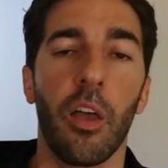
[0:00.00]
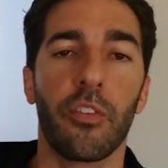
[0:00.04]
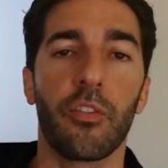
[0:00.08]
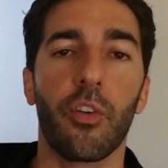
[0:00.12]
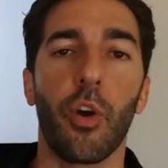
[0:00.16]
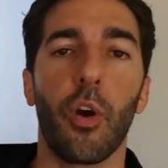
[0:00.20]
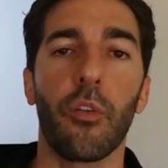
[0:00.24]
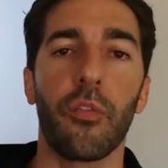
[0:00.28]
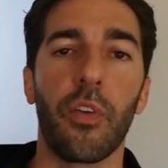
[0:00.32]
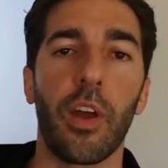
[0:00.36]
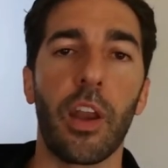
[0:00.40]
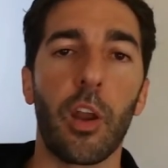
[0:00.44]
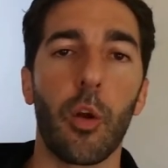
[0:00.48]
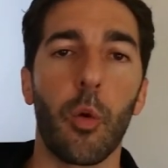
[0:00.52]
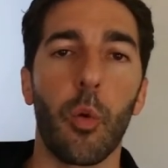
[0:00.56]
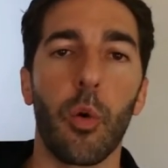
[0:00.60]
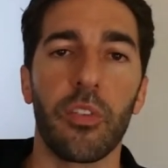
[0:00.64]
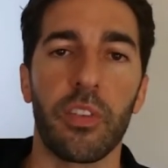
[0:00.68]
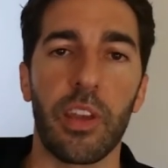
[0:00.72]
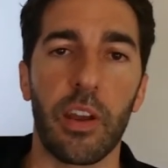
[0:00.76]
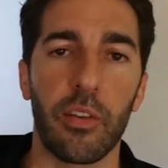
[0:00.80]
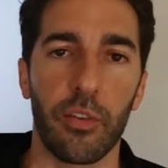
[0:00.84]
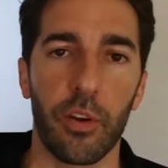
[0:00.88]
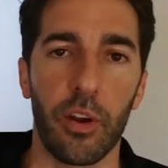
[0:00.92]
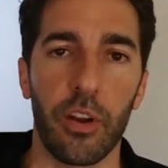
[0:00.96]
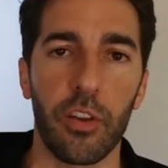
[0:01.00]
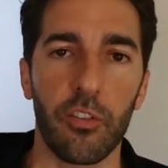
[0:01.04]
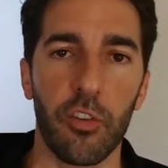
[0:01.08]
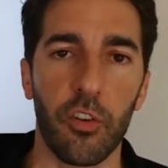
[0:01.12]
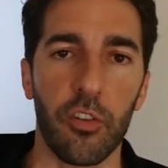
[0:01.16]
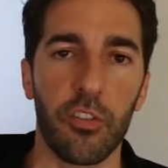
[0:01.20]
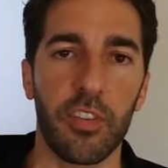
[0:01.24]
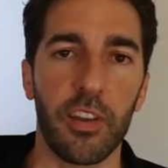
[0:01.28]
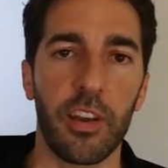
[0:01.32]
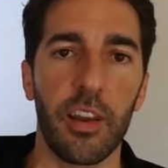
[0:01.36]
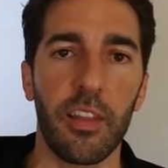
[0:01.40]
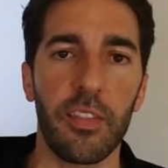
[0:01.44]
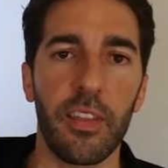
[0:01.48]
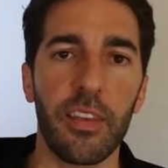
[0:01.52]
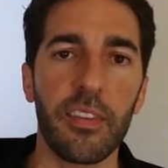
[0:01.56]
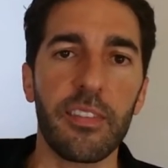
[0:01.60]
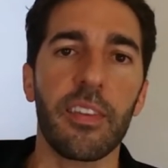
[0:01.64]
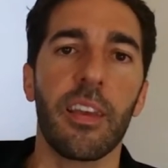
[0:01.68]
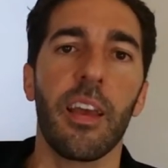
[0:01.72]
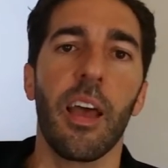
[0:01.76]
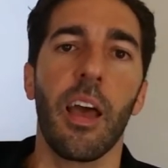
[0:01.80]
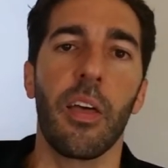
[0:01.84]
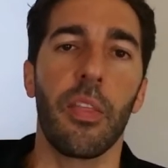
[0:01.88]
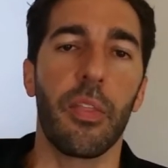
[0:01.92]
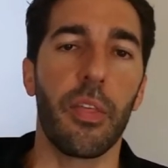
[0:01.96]
So if anyone was ever interested in
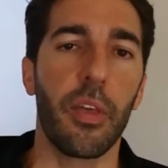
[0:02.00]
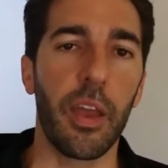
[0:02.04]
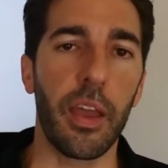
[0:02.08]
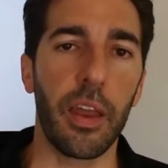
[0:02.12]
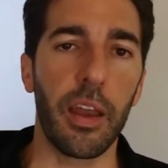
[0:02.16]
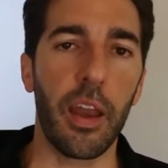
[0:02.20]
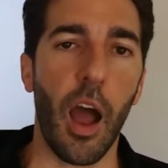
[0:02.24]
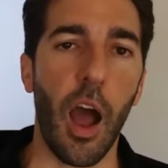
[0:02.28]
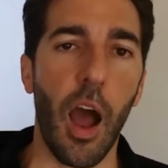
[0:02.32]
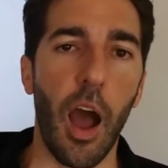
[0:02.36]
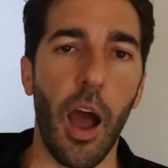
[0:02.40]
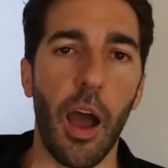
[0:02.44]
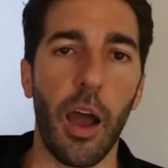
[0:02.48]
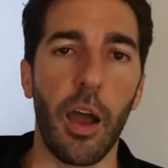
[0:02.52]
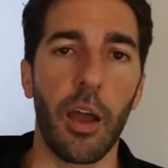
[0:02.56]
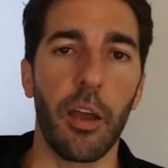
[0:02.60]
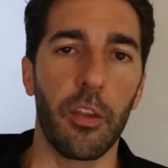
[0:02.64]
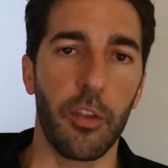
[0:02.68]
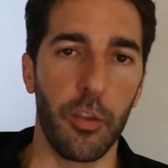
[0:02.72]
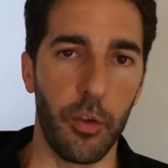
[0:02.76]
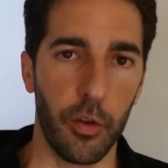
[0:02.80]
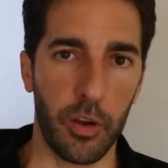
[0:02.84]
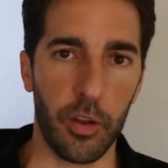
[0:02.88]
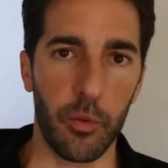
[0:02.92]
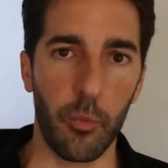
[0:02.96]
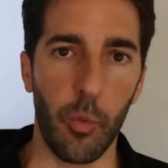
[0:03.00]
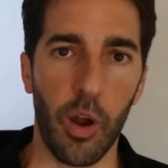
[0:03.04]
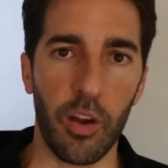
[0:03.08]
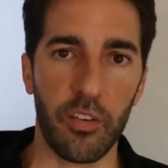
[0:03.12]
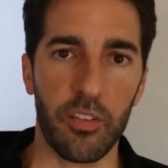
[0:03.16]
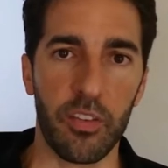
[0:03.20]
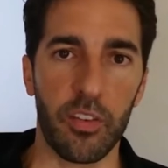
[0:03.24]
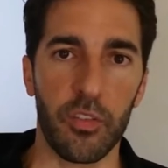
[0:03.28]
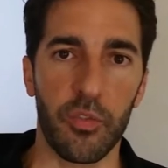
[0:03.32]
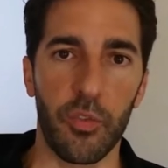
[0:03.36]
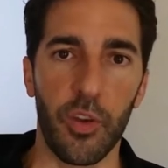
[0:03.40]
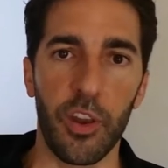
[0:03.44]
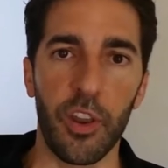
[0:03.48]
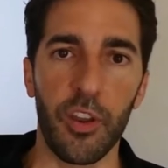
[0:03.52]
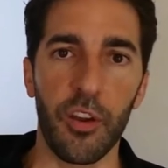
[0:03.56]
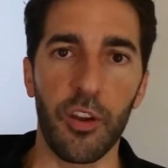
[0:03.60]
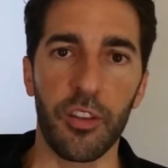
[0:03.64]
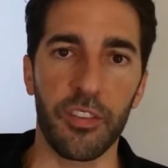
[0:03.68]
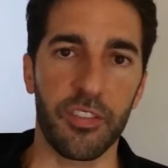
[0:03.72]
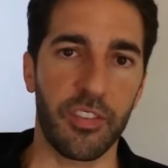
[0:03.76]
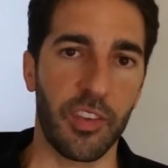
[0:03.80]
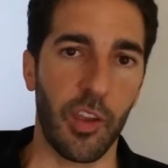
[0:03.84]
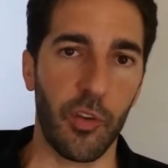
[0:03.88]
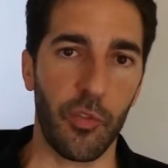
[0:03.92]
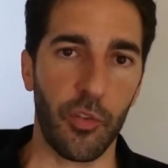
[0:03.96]
this, then you can watch this video
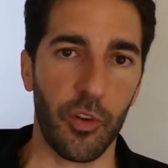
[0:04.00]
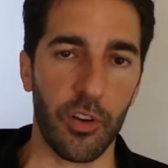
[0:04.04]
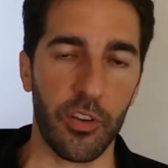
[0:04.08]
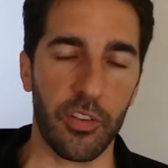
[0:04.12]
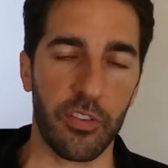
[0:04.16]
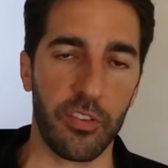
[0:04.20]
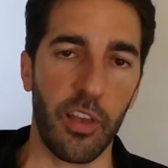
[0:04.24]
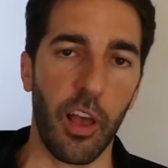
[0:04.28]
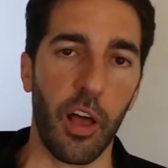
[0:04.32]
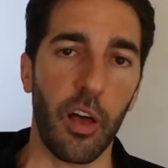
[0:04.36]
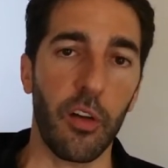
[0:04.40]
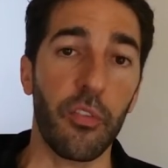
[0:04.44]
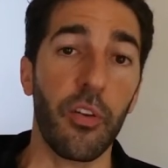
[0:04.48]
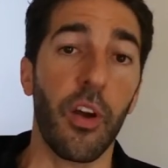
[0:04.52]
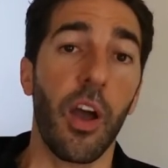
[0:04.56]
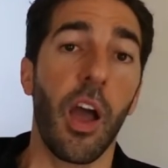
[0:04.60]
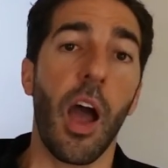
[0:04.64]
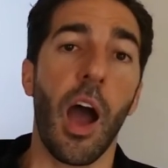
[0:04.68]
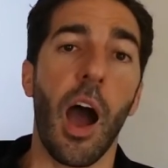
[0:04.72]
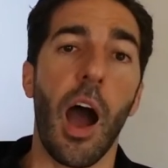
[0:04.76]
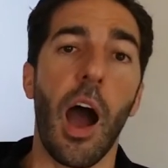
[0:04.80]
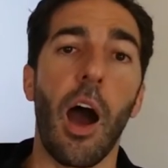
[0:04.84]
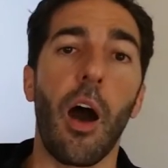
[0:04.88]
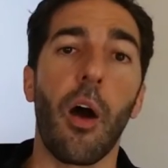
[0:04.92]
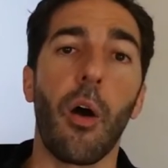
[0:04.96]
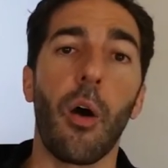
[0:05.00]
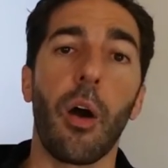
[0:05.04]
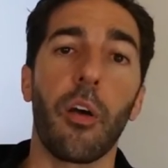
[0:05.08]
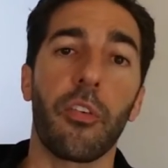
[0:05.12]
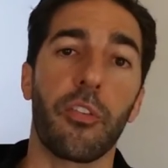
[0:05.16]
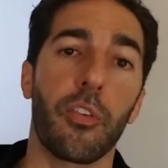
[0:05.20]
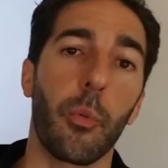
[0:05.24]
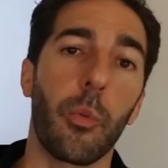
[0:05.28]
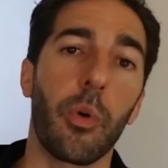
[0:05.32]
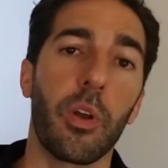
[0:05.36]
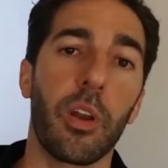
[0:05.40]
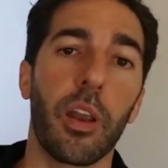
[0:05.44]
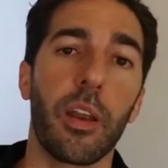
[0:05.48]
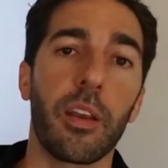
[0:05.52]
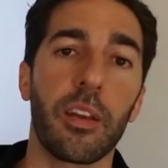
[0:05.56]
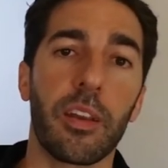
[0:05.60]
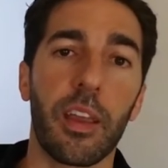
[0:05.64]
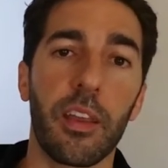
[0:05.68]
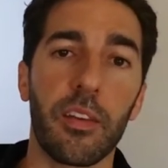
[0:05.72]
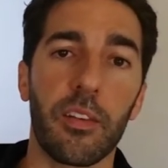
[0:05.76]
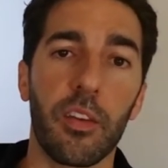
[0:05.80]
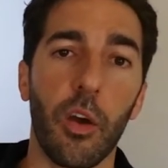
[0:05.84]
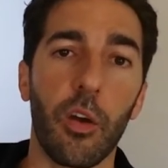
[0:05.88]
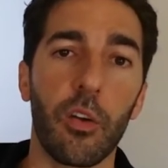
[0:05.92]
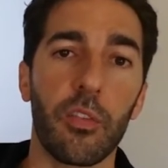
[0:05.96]
and see for yourself how someone in
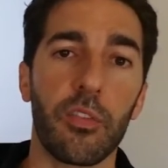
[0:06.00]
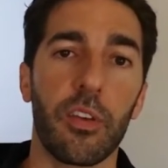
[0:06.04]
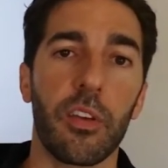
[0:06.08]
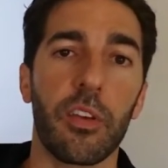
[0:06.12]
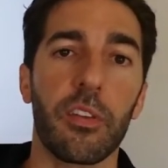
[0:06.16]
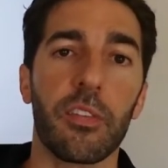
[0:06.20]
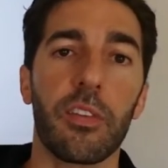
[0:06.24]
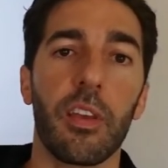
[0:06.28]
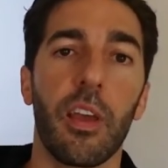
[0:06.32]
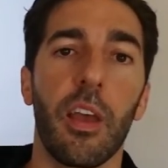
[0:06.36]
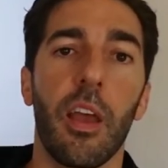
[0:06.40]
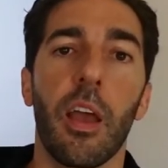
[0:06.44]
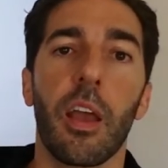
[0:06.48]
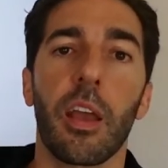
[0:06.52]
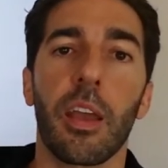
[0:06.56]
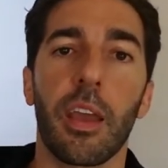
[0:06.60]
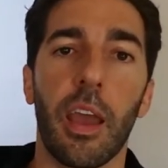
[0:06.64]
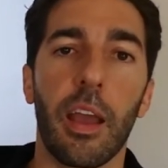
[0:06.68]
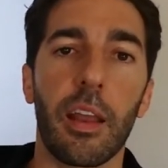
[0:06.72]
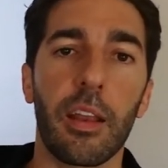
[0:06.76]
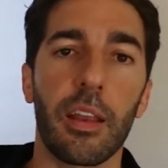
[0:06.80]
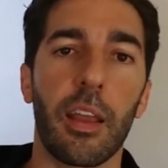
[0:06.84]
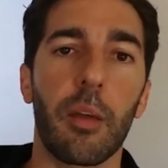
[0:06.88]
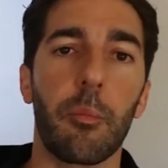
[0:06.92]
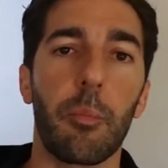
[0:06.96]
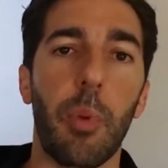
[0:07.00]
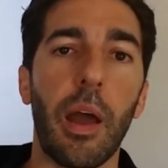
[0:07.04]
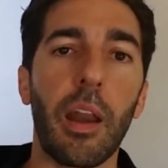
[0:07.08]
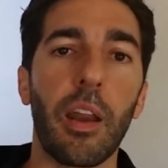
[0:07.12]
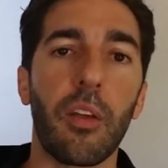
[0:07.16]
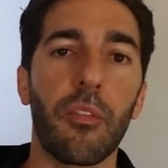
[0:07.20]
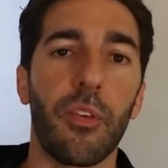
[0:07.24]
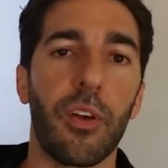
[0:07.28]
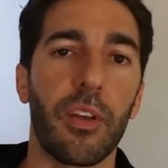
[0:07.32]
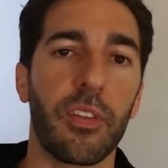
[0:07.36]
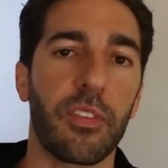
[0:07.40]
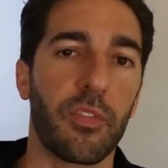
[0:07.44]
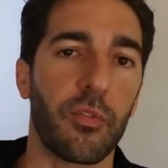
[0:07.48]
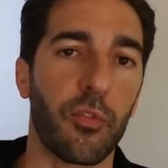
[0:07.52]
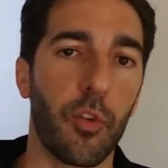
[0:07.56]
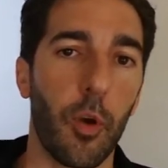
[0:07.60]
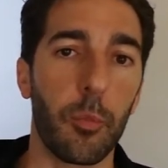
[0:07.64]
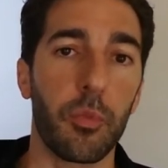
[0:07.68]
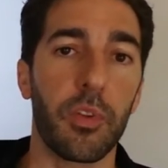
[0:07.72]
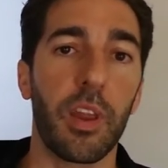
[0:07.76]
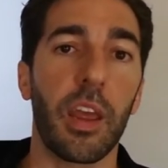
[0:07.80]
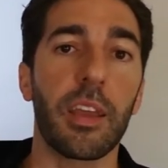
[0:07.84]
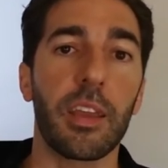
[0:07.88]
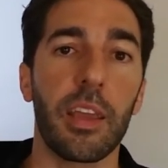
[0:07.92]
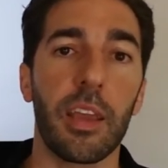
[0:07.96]
ketosis can get benefits
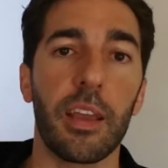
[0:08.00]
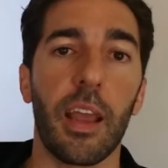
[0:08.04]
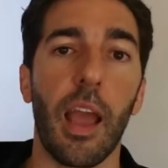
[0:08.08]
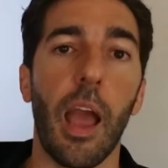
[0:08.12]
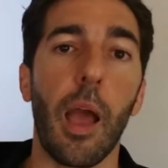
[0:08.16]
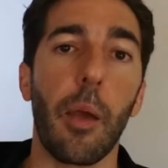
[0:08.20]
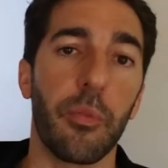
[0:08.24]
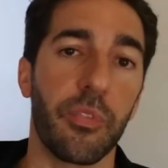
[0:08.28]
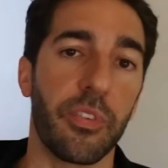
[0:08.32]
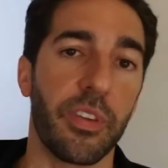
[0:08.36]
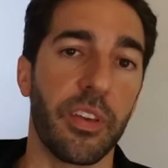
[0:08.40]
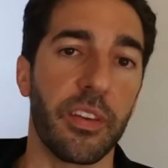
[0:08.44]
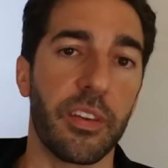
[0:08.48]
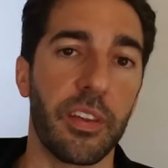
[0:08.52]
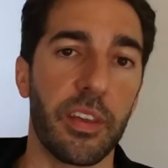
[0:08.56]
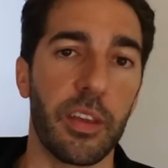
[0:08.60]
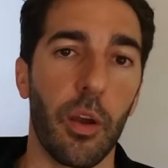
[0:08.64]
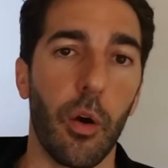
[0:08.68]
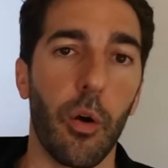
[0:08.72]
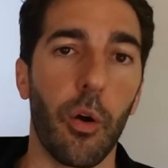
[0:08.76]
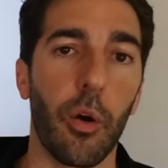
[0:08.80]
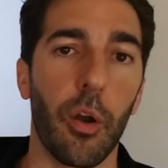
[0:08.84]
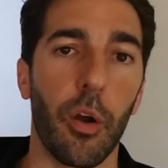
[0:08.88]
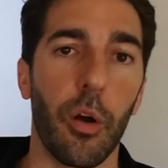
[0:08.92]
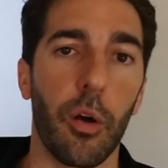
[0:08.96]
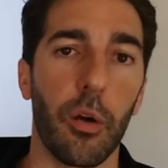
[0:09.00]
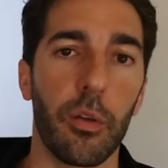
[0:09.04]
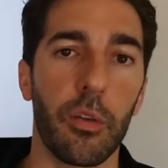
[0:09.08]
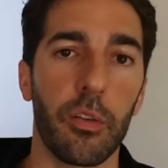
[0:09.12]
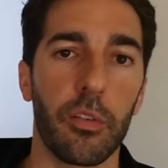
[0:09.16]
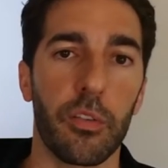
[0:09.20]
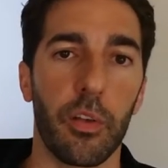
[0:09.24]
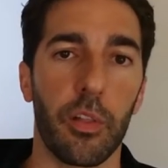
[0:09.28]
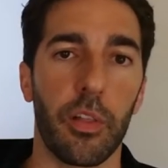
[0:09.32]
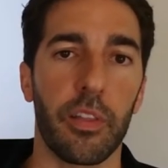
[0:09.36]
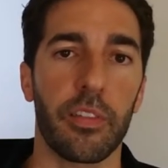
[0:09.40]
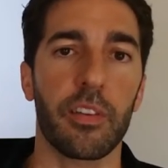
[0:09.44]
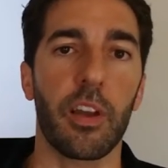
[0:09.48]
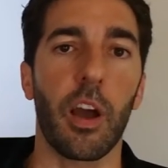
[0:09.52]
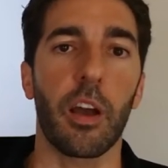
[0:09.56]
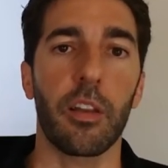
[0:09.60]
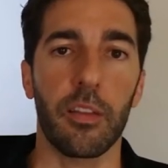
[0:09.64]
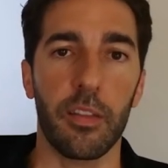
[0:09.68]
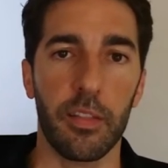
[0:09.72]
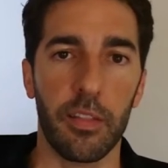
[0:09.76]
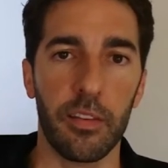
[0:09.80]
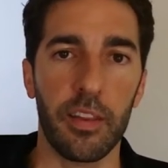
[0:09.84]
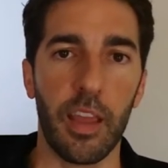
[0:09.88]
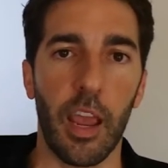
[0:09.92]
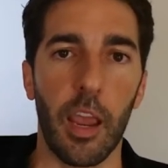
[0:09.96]
from taking MCT oil. So let's cut
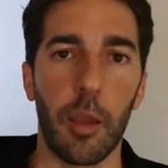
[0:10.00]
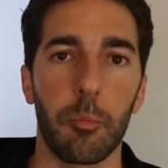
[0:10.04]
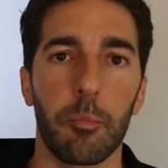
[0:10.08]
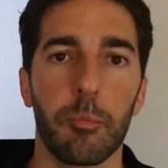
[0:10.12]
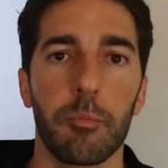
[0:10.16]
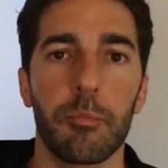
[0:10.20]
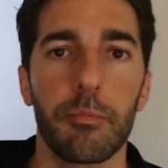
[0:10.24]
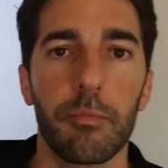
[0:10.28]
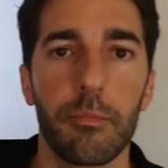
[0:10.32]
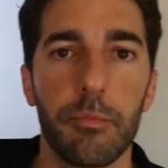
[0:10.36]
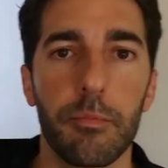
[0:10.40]
to the tape.